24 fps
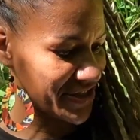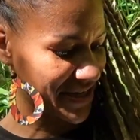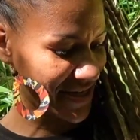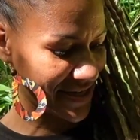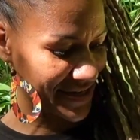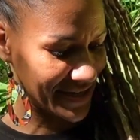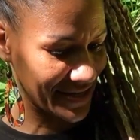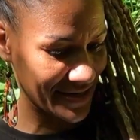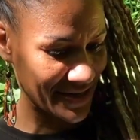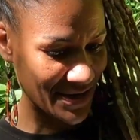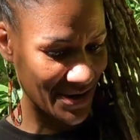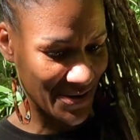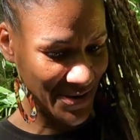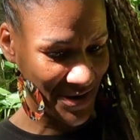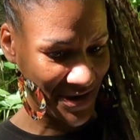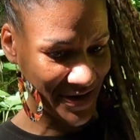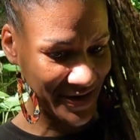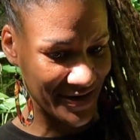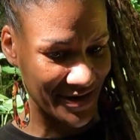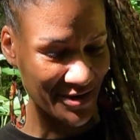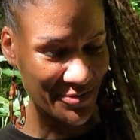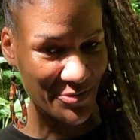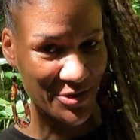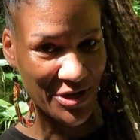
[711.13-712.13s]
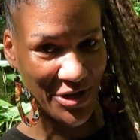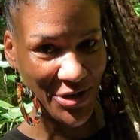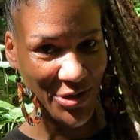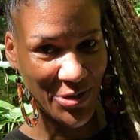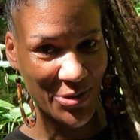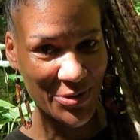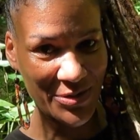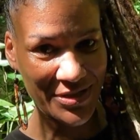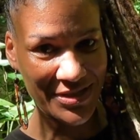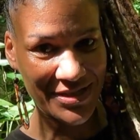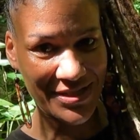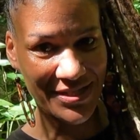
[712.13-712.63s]
try get down here
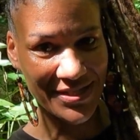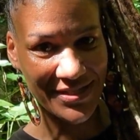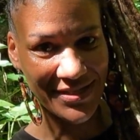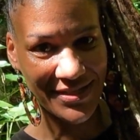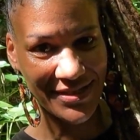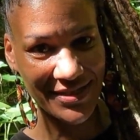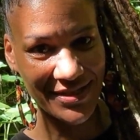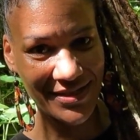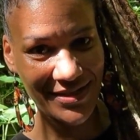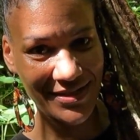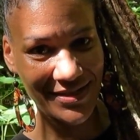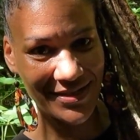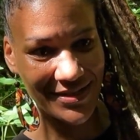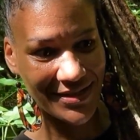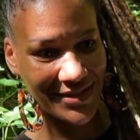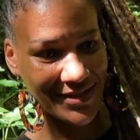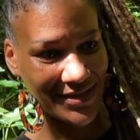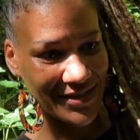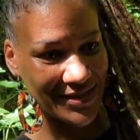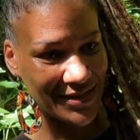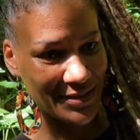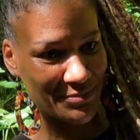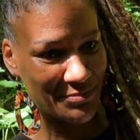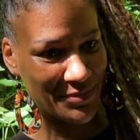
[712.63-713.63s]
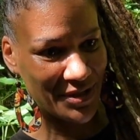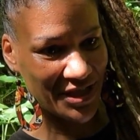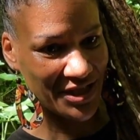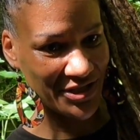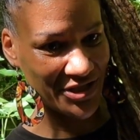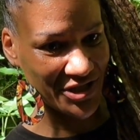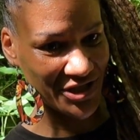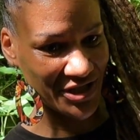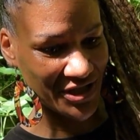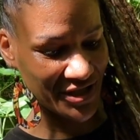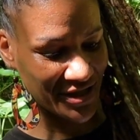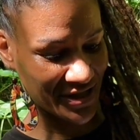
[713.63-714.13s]
without
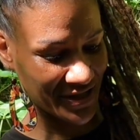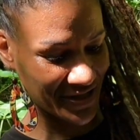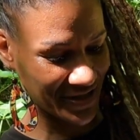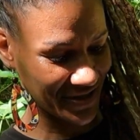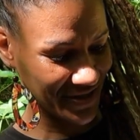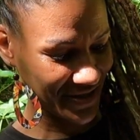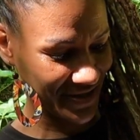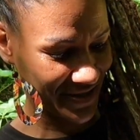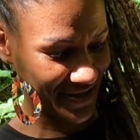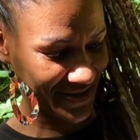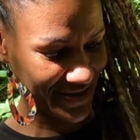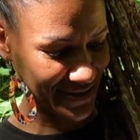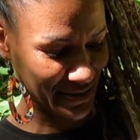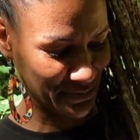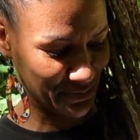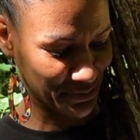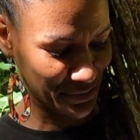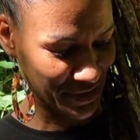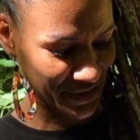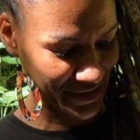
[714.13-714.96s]
major slip